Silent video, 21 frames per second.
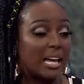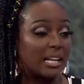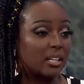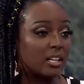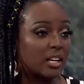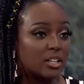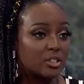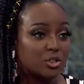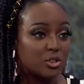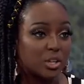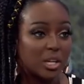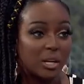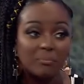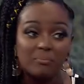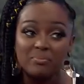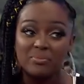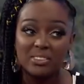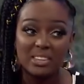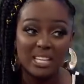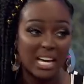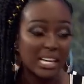Latin country.
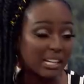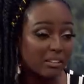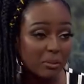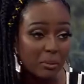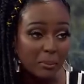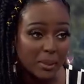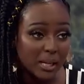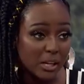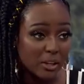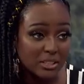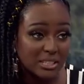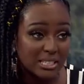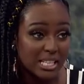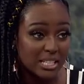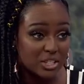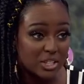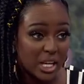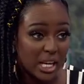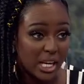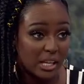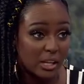Not everybody looks
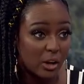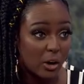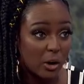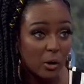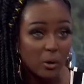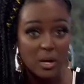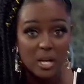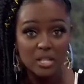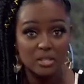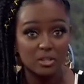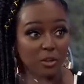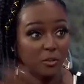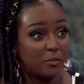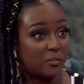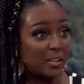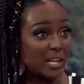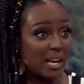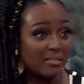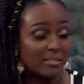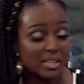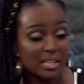like J Lo,
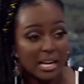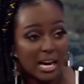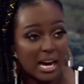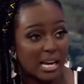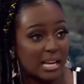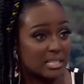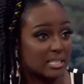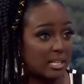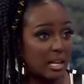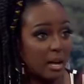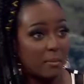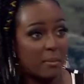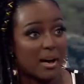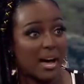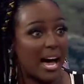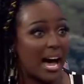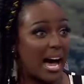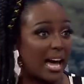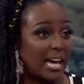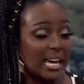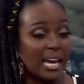Sofia Vergara,
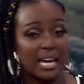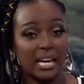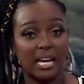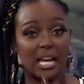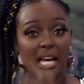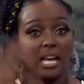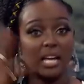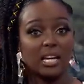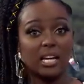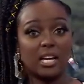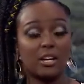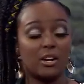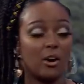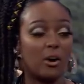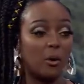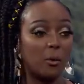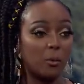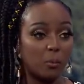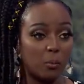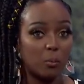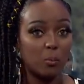Salma Hayek, you
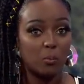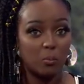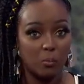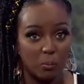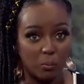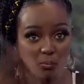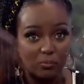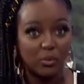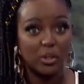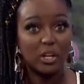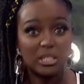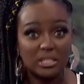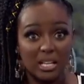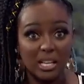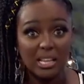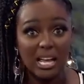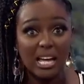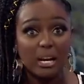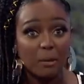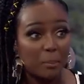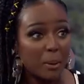know, there's
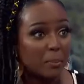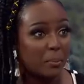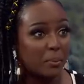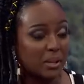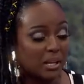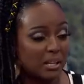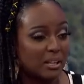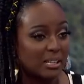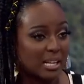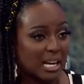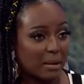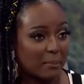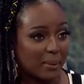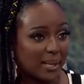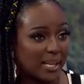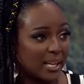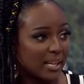a lot of people that look like